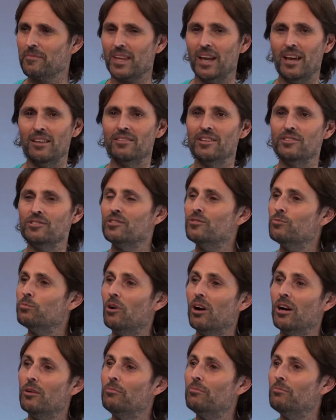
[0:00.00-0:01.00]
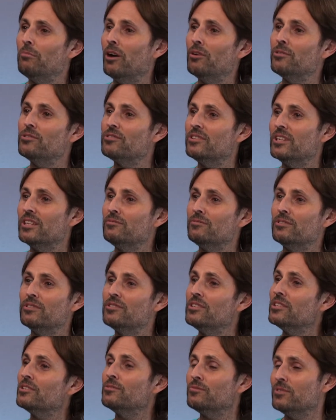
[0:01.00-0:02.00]
And this is what most even
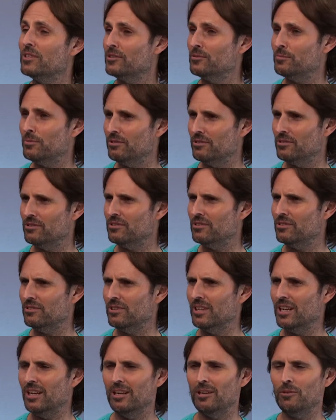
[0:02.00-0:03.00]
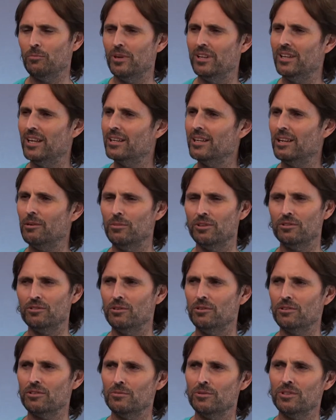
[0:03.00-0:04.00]
sixth sphere spirits do. When they come and
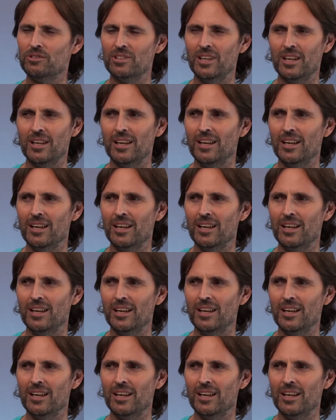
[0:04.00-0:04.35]
talk to us,